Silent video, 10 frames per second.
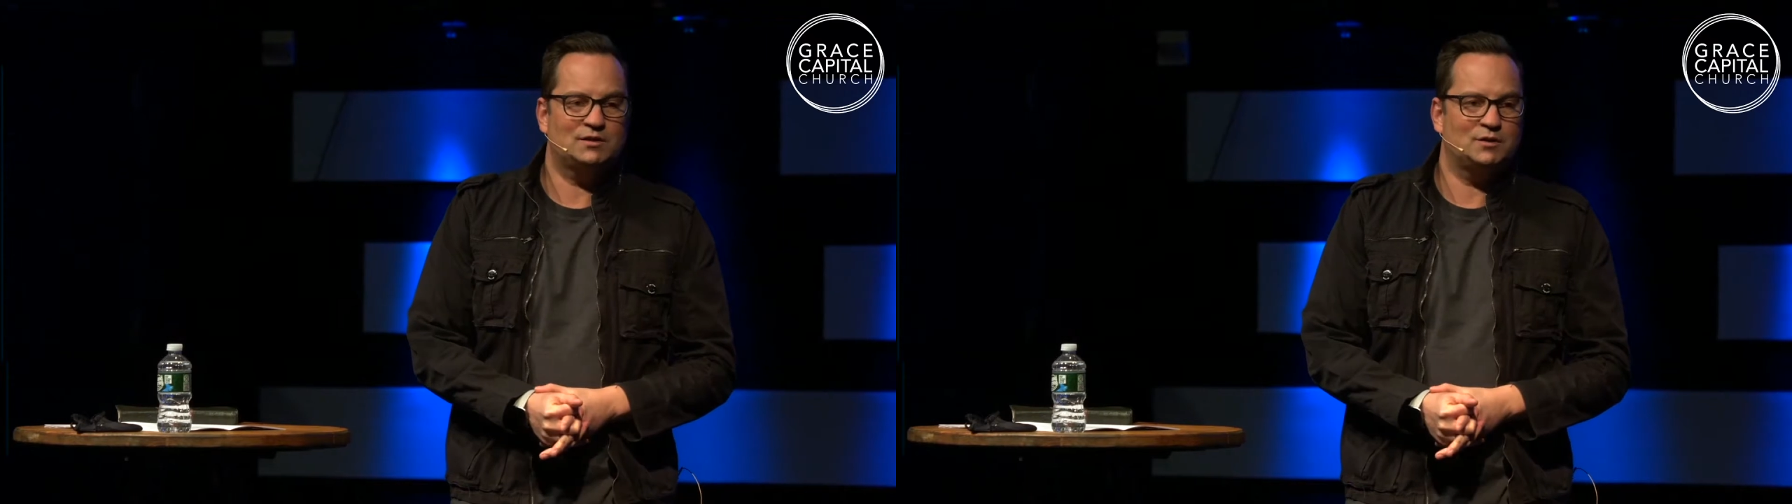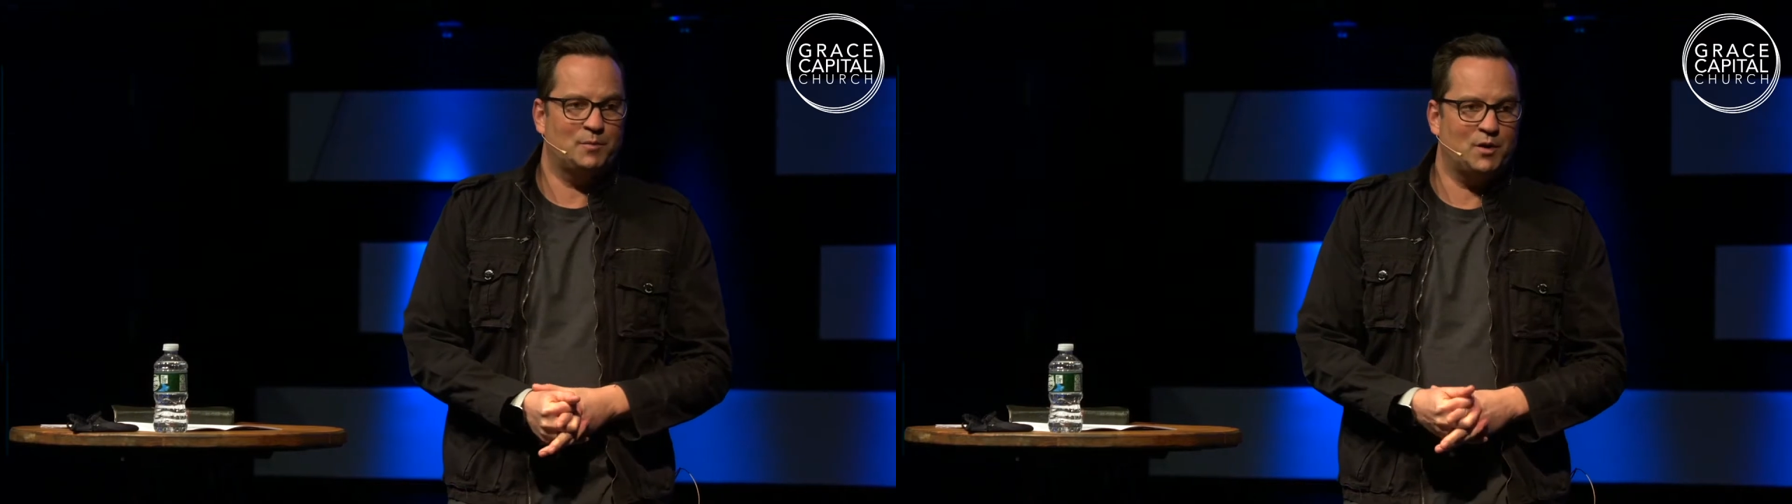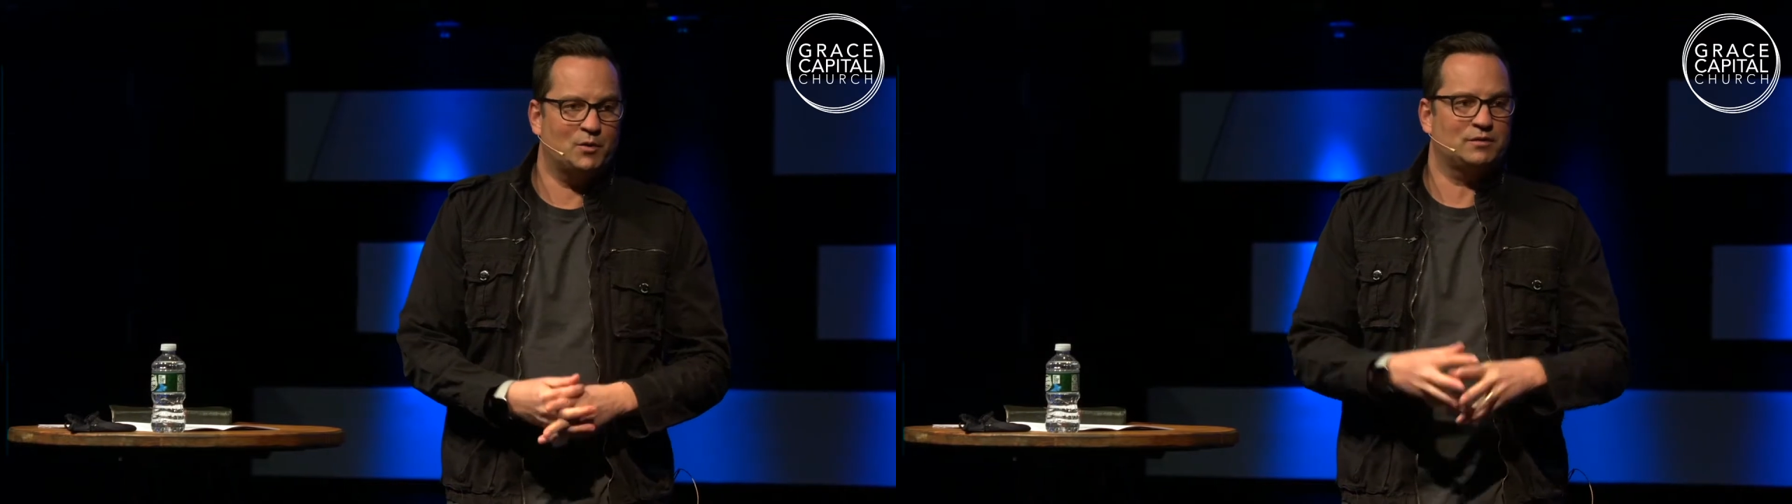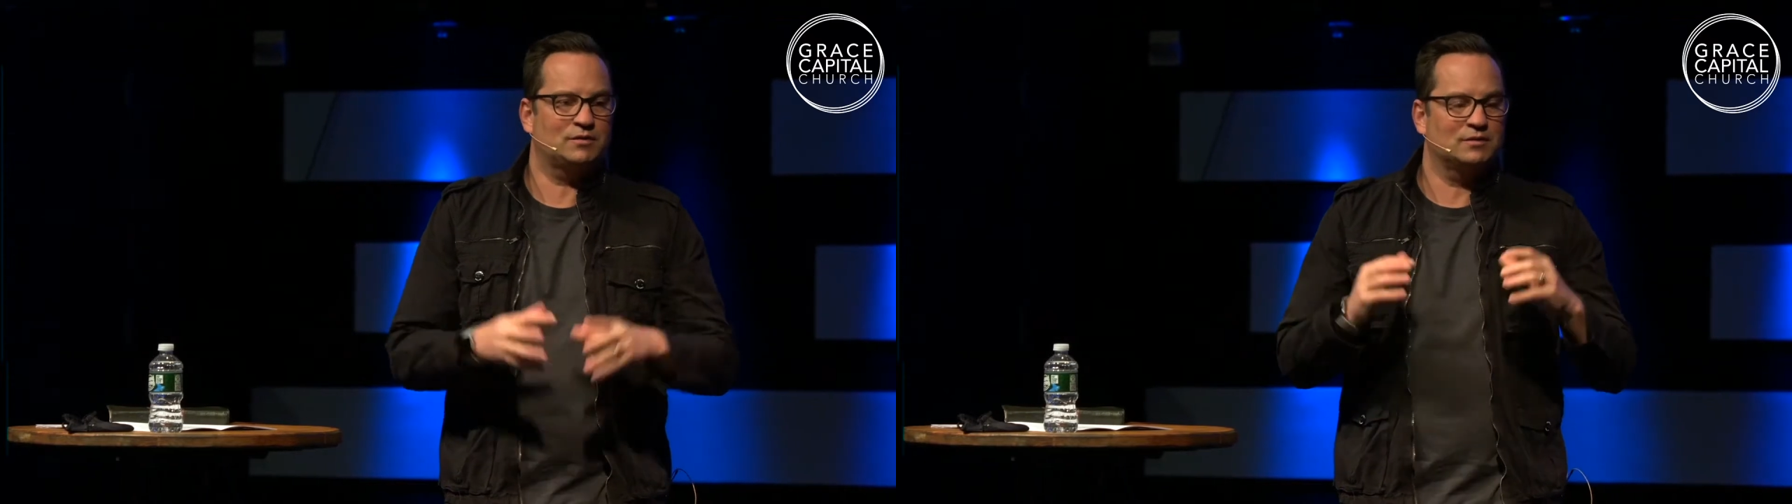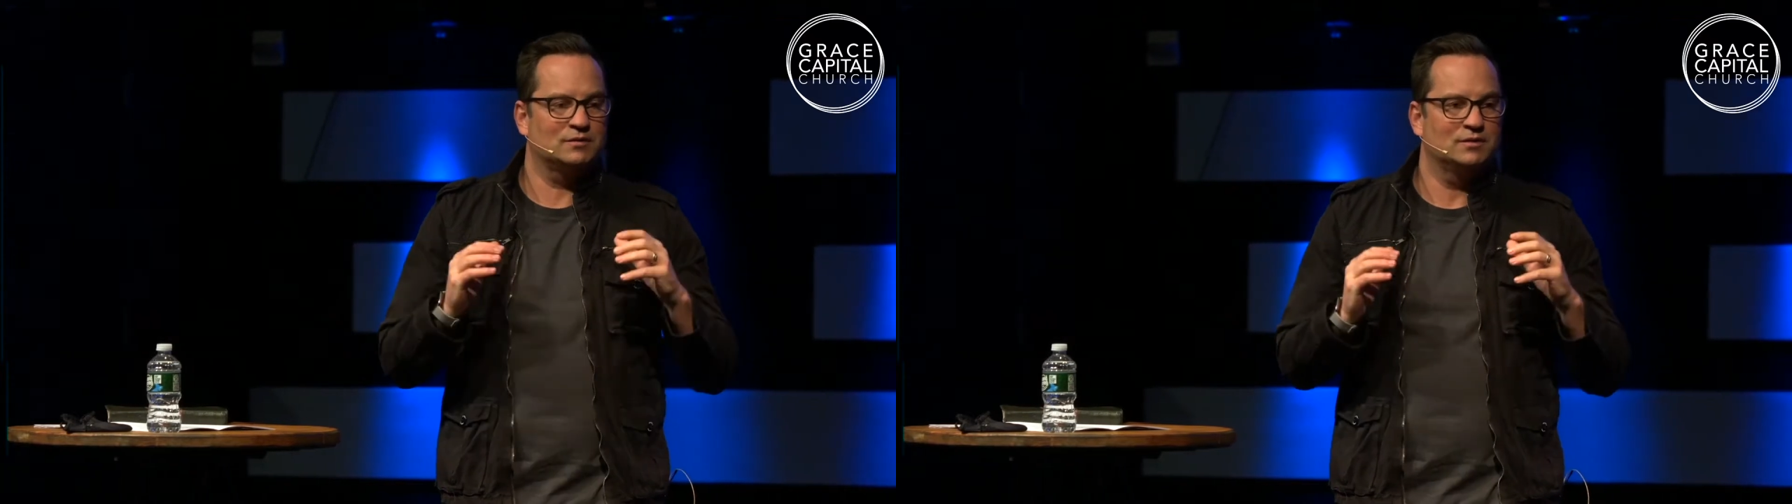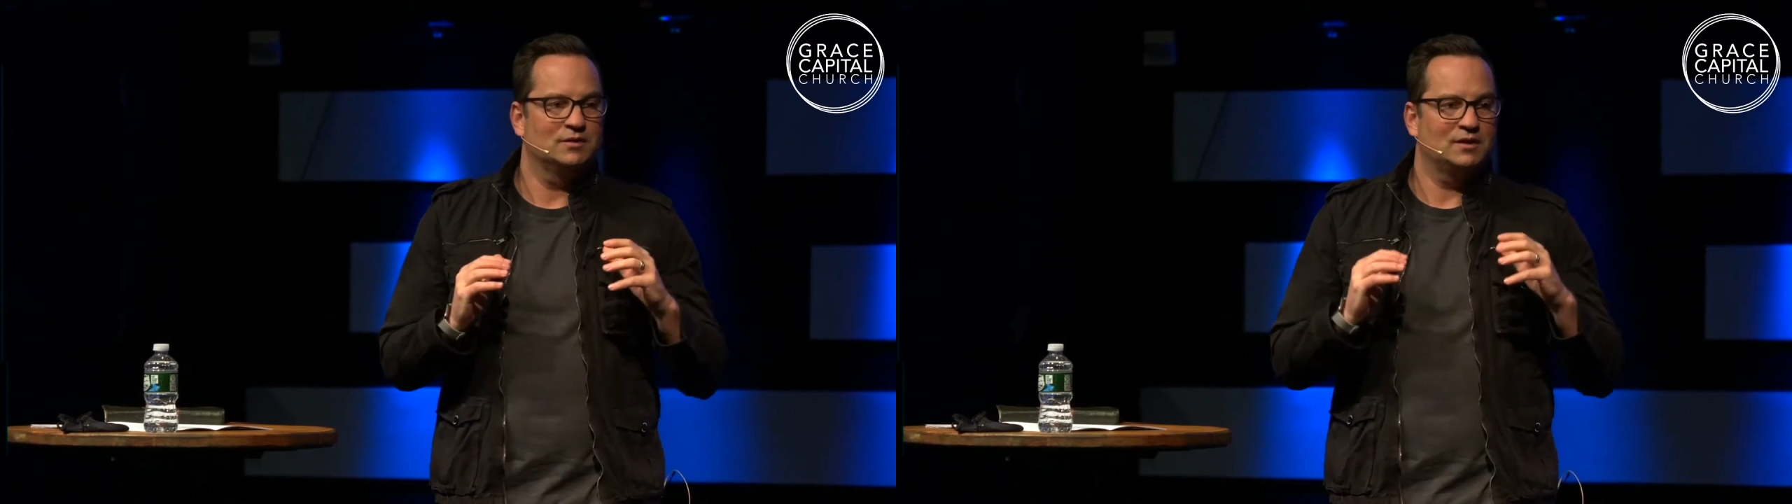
got to both